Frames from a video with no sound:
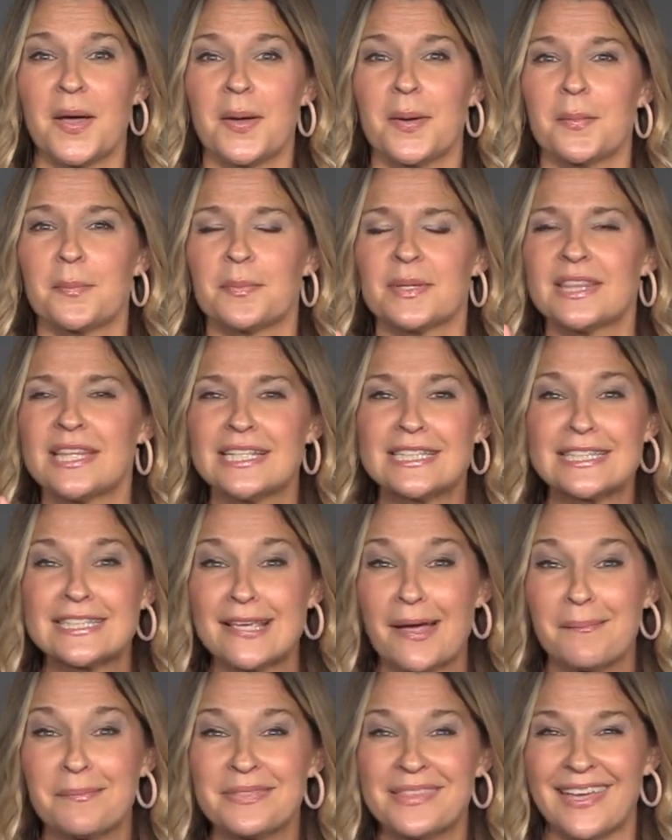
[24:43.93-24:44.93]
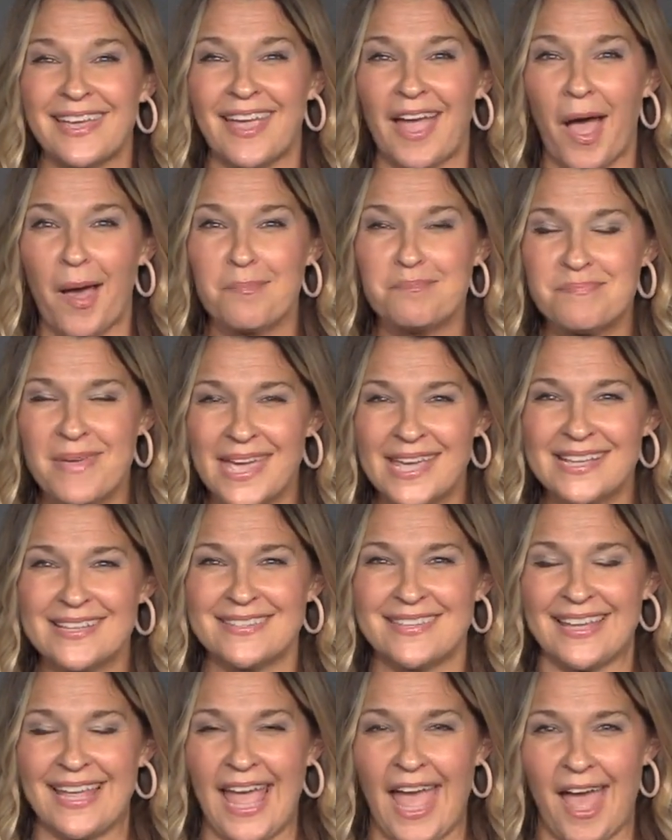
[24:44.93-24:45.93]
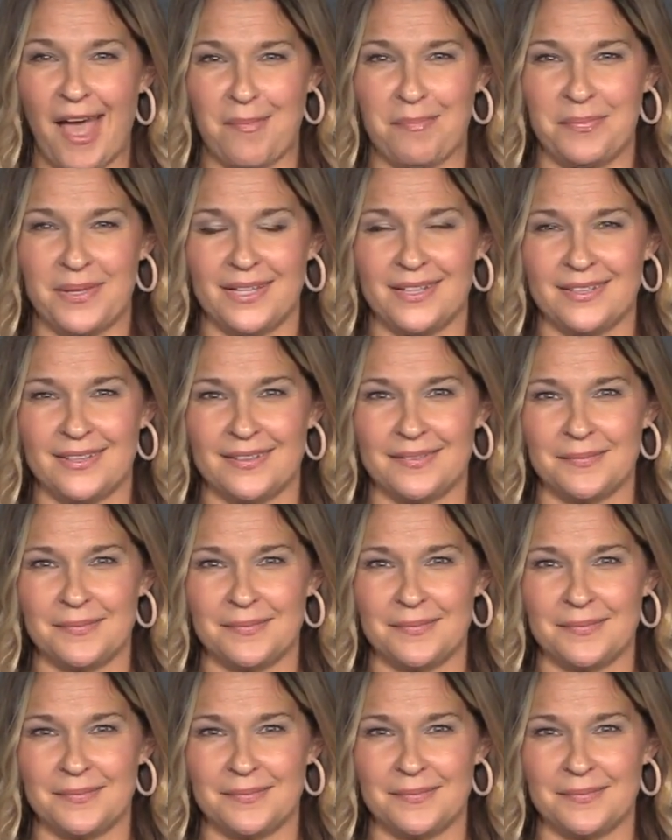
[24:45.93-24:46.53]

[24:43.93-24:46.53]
But then something amazing happened.